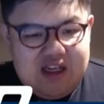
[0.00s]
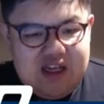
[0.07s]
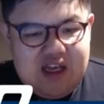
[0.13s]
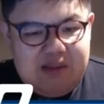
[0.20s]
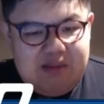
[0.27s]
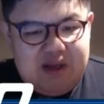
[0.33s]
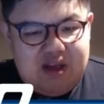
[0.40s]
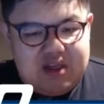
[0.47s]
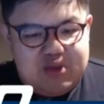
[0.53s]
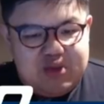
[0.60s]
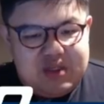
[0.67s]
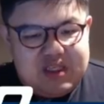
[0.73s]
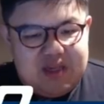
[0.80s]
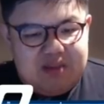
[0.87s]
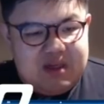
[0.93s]
And because
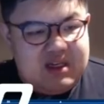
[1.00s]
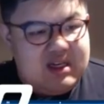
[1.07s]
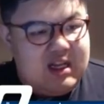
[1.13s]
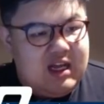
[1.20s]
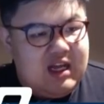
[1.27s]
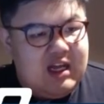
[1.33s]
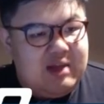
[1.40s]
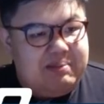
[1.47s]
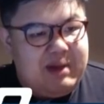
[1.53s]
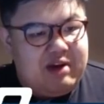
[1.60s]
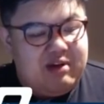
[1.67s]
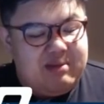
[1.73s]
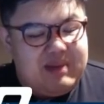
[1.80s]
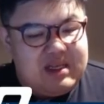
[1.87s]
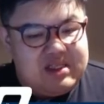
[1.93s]
we summoned
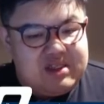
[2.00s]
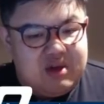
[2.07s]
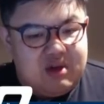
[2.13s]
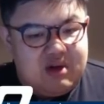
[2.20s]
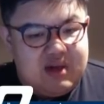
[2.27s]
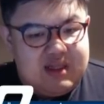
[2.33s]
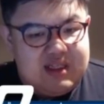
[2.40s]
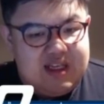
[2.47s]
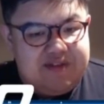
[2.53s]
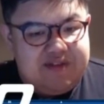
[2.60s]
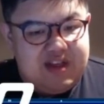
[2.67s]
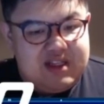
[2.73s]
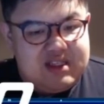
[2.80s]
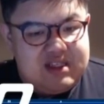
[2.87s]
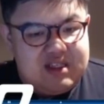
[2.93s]
Batteryman Solar on
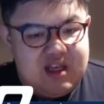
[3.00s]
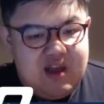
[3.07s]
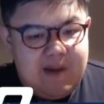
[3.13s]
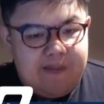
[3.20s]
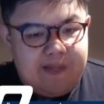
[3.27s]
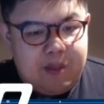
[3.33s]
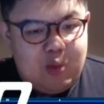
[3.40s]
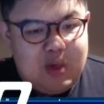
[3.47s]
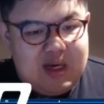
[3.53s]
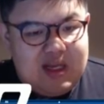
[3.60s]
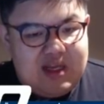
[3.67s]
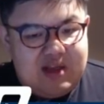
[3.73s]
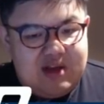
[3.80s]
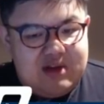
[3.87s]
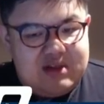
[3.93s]
defense, when
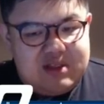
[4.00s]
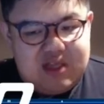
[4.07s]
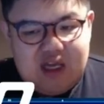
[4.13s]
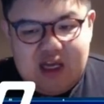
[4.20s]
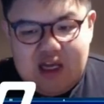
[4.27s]
he used